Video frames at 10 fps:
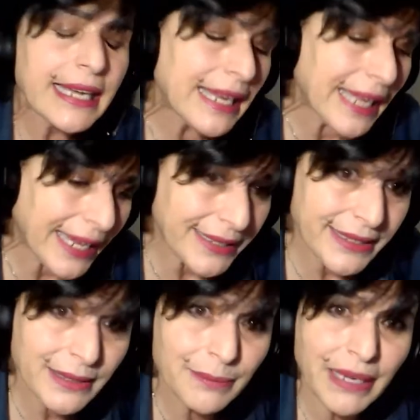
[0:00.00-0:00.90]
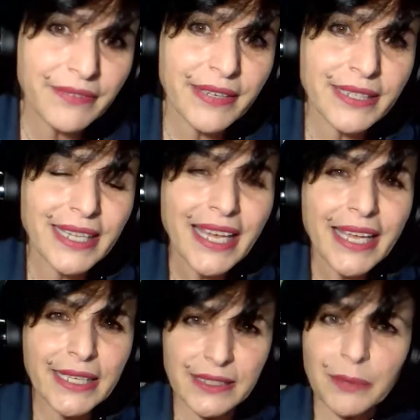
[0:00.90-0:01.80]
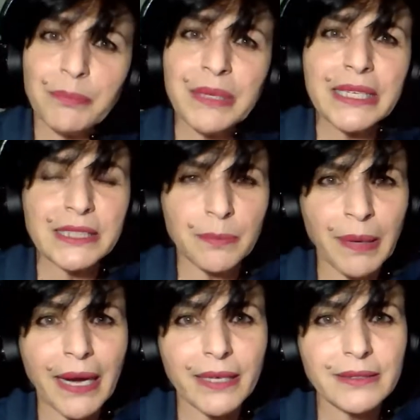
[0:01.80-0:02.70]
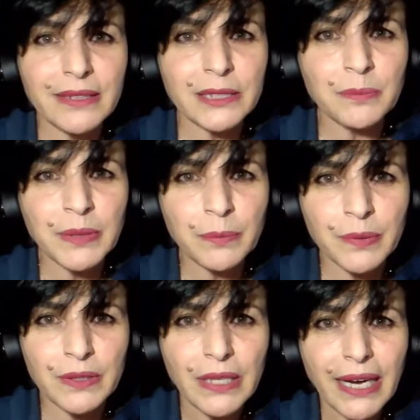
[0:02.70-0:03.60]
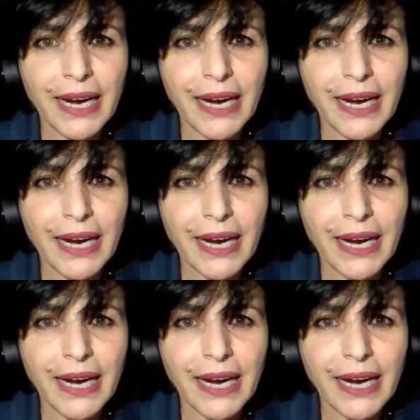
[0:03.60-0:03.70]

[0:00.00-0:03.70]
Clarity, my friend, is the biggest part that people